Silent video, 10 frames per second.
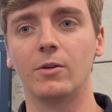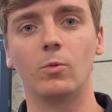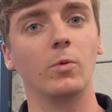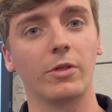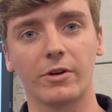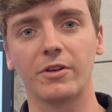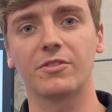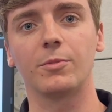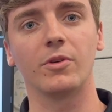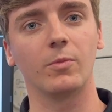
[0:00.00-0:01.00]
with a
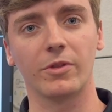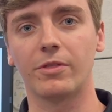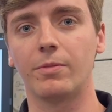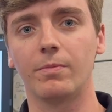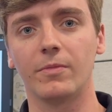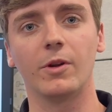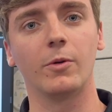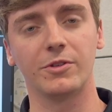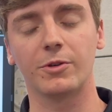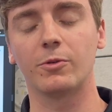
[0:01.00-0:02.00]
customer and with,
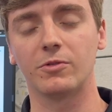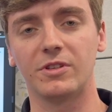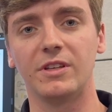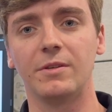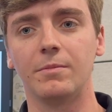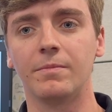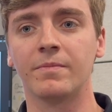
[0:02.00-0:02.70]
internal team,